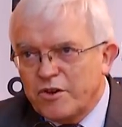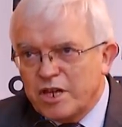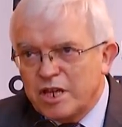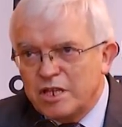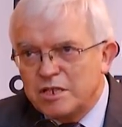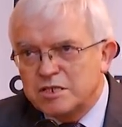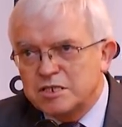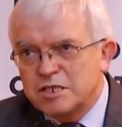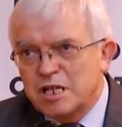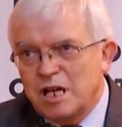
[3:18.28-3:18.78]

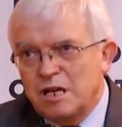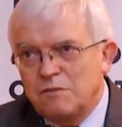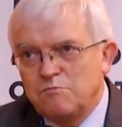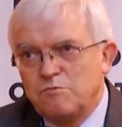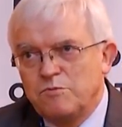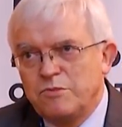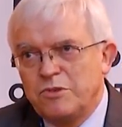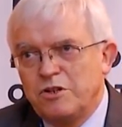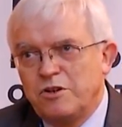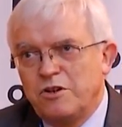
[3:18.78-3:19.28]
in
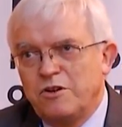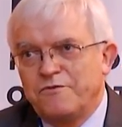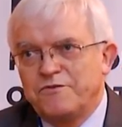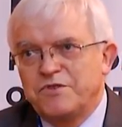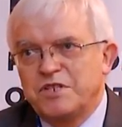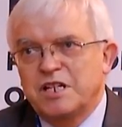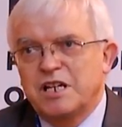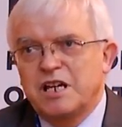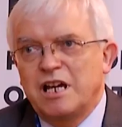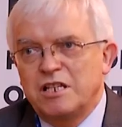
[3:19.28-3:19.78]
some
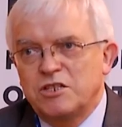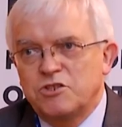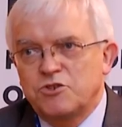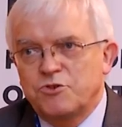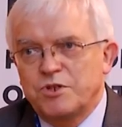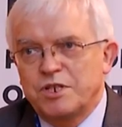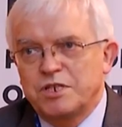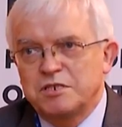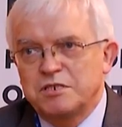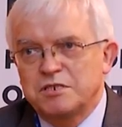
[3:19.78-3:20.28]
of the
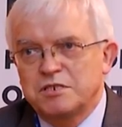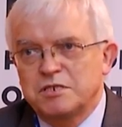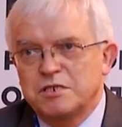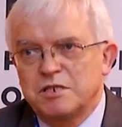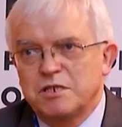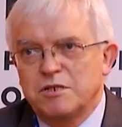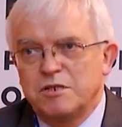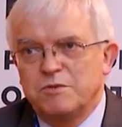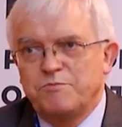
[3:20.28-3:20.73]
countries,